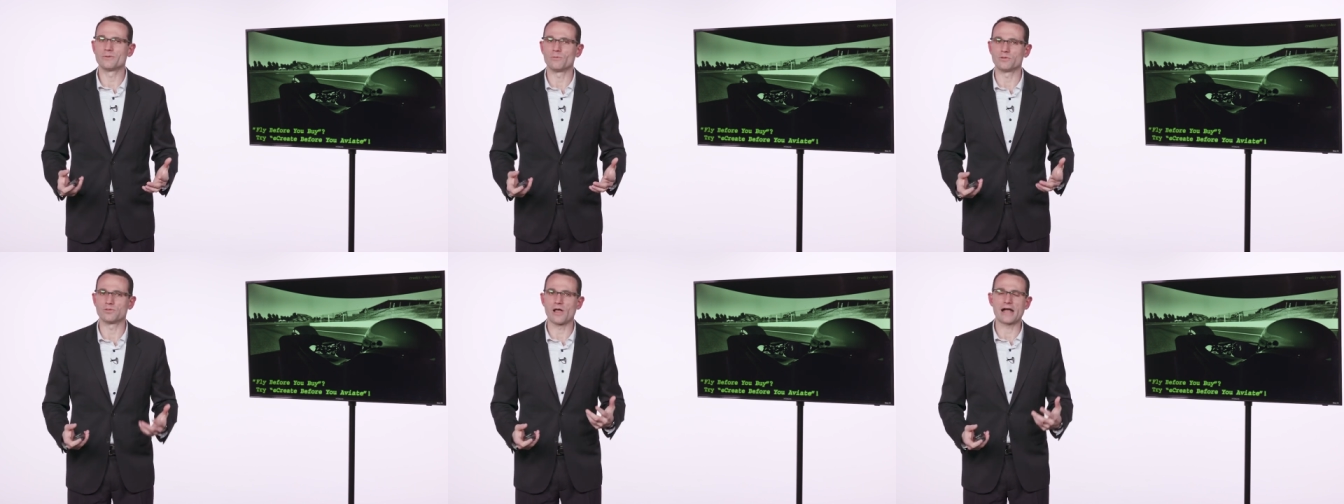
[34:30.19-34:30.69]

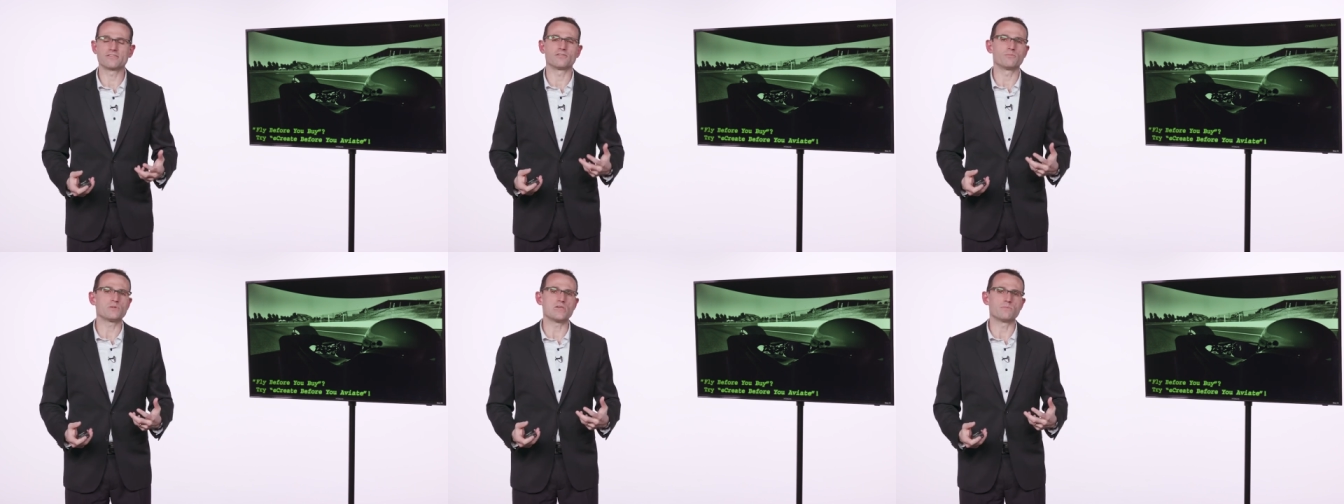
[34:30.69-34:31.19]
with lots
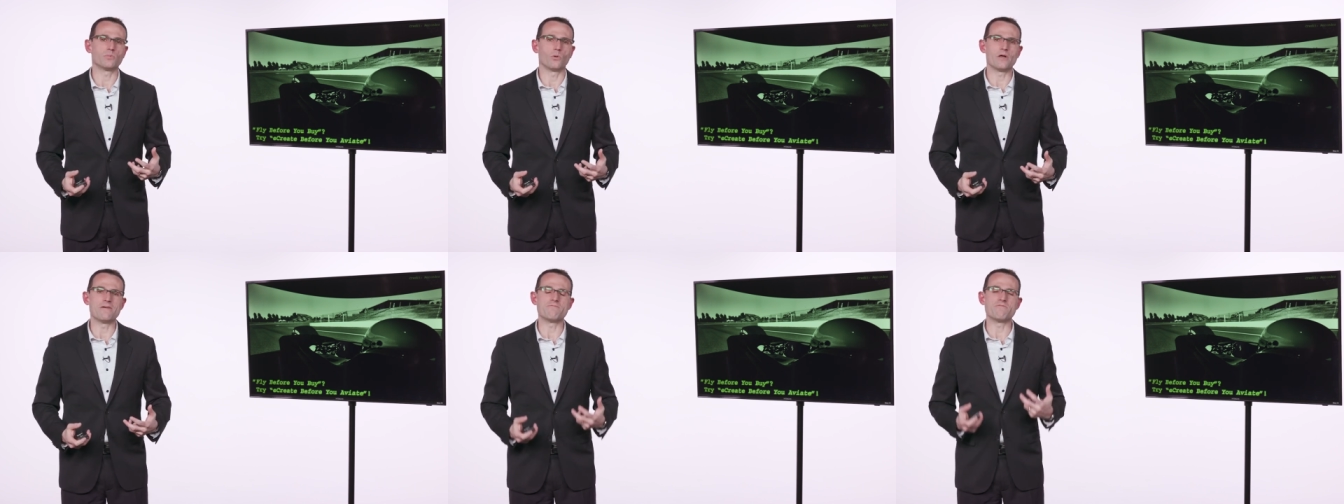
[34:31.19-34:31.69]
of
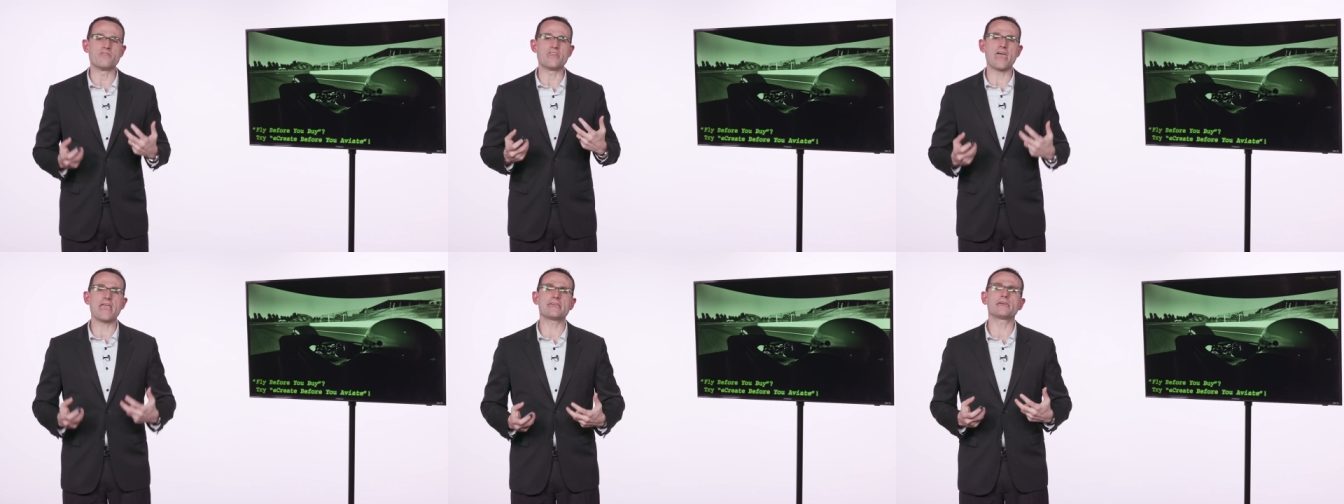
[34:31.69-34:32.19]
people, if
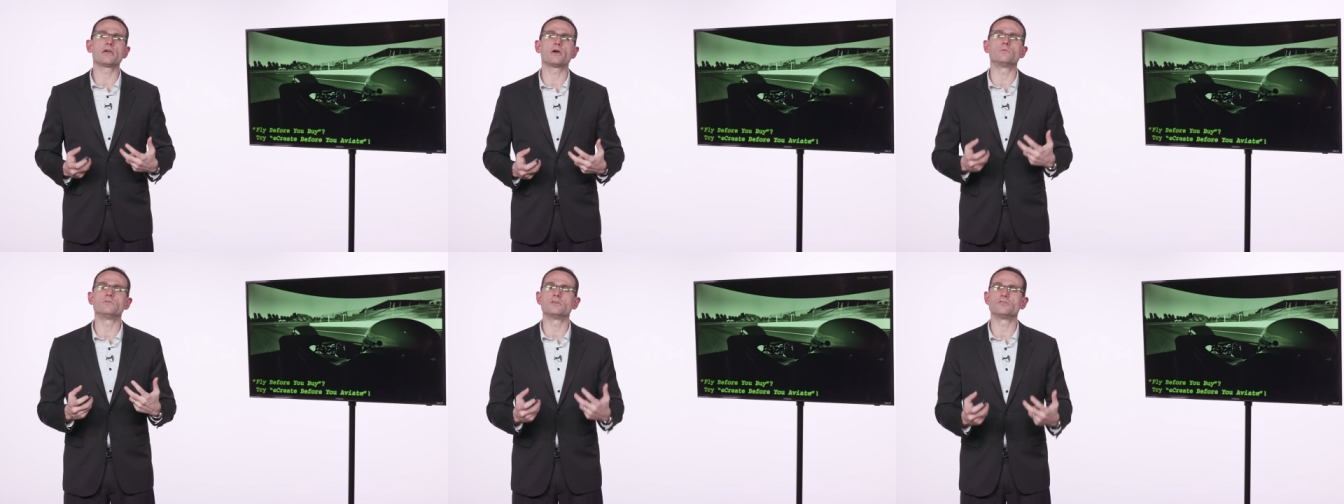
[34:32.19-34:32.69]
they can
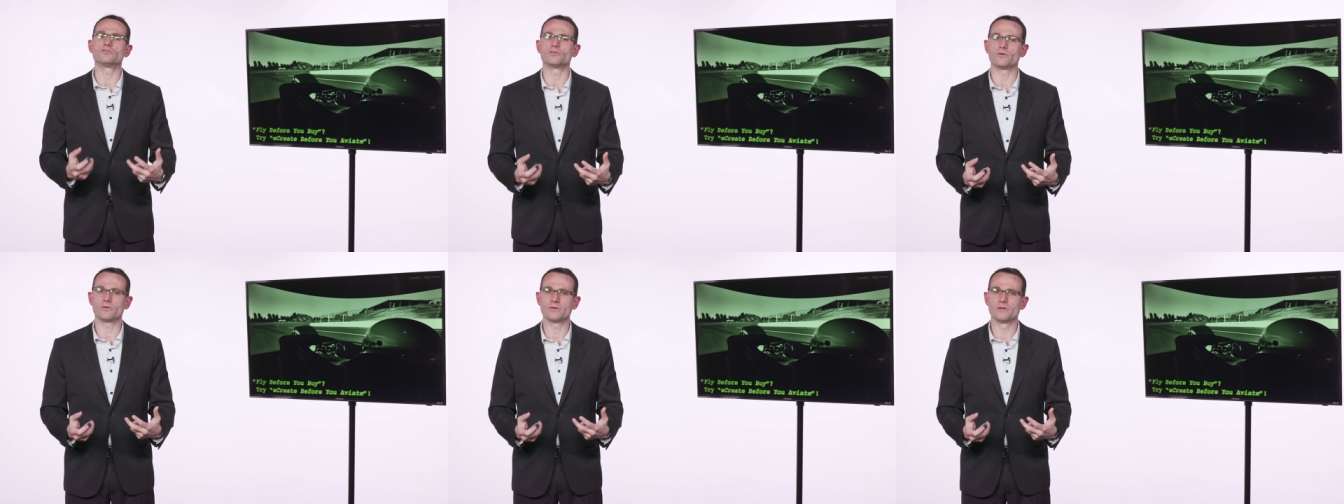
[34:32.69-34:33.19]
go
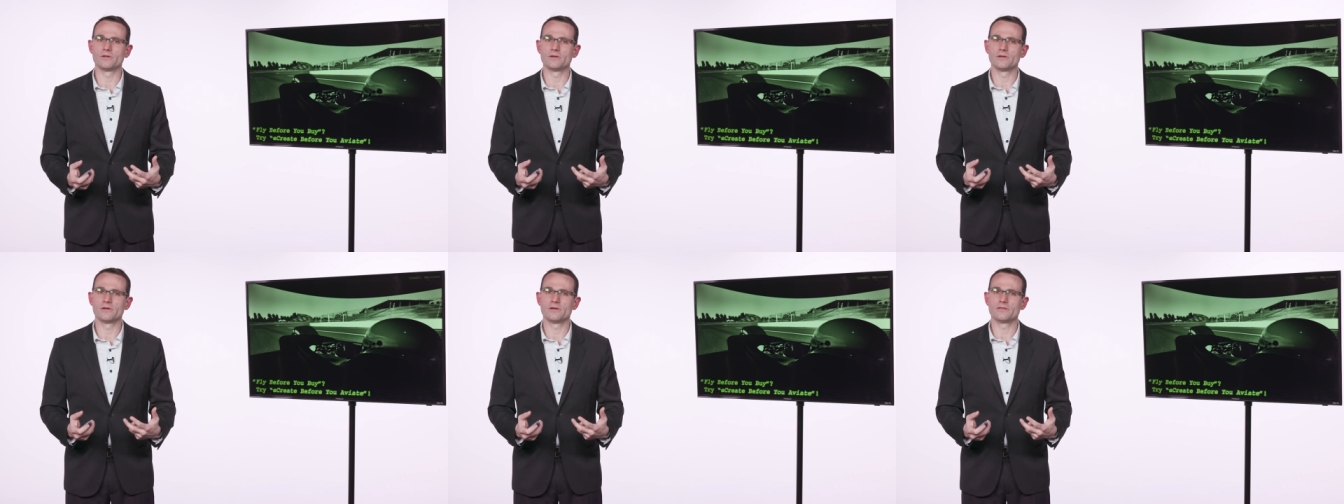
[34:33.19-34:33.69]
digital,
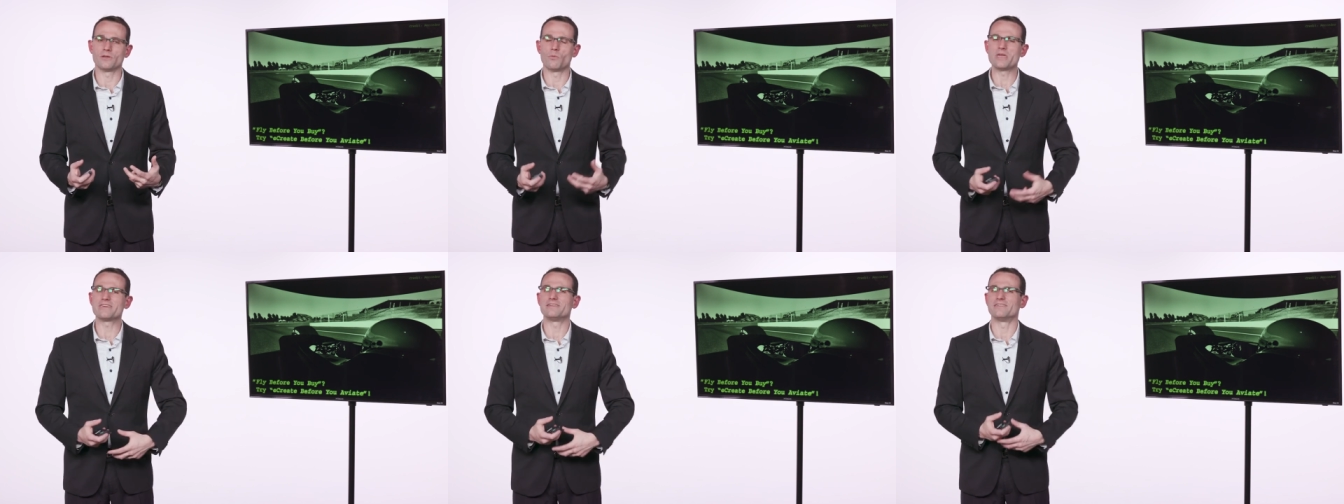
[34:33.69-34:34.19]
then
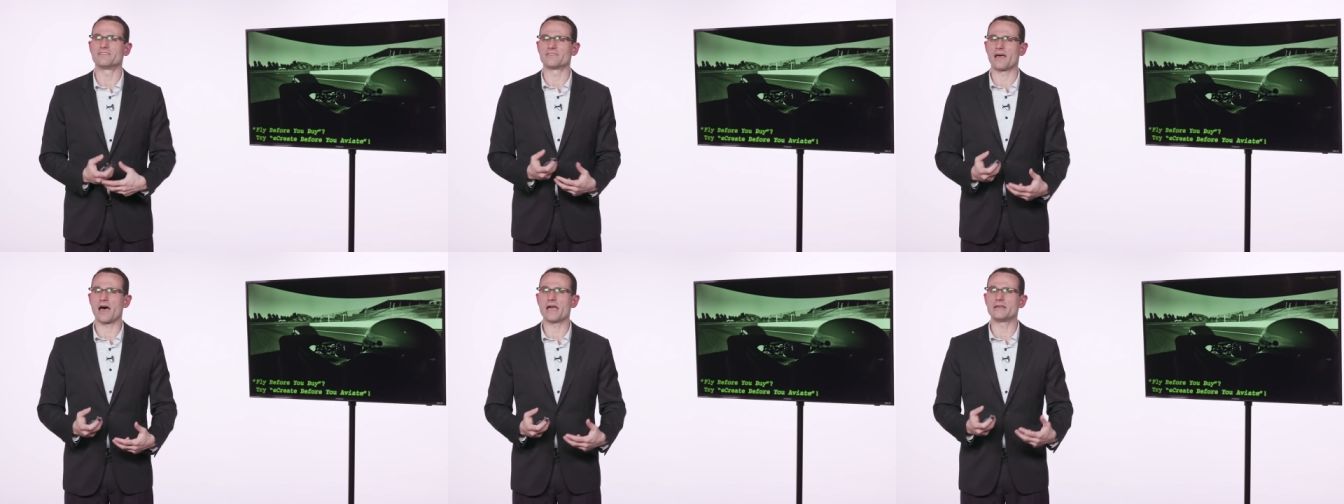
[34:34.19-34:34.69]
we can
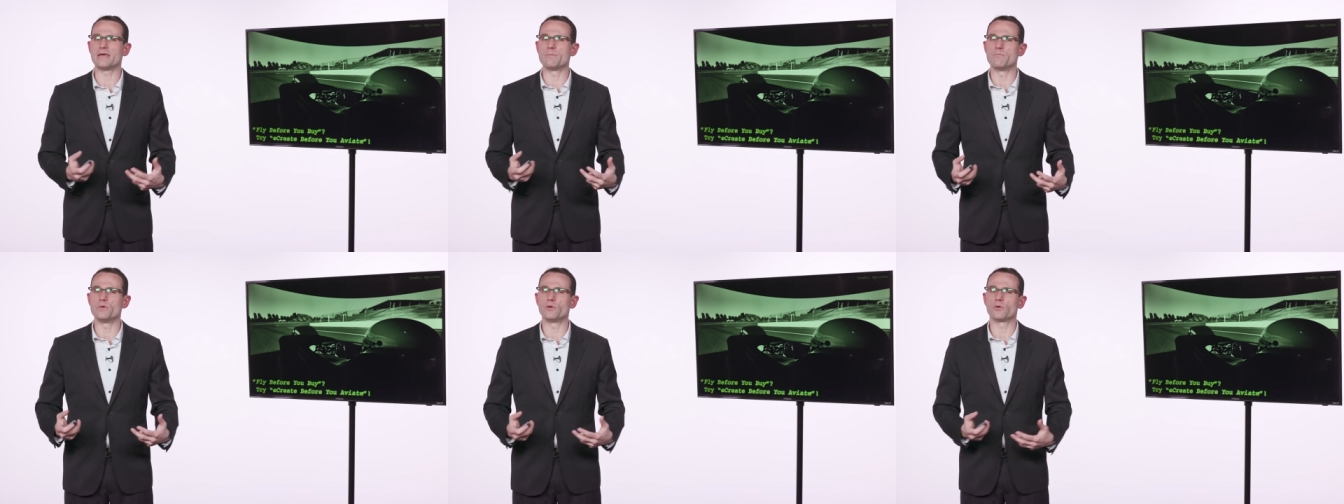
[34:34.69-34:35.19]
design
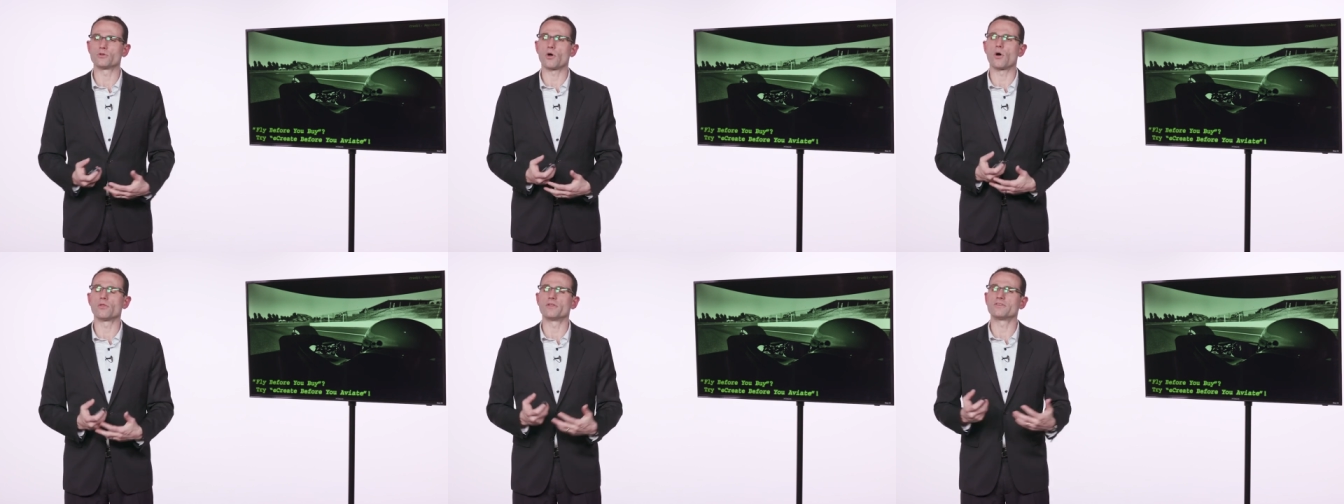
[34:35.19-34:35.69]
and build
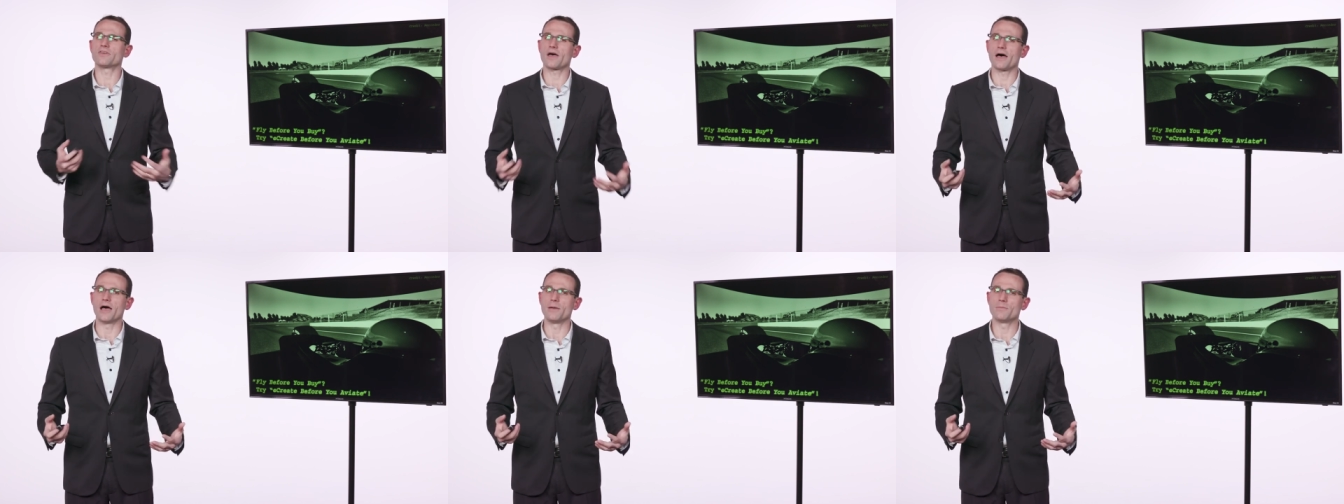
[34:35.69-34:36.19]
all the
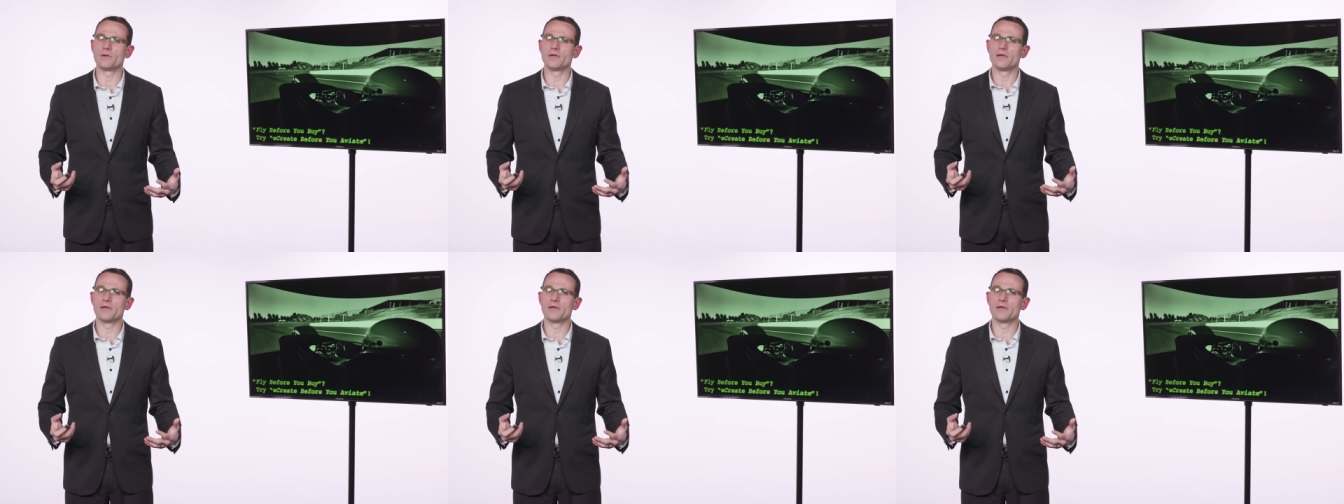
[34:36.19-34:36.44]
time.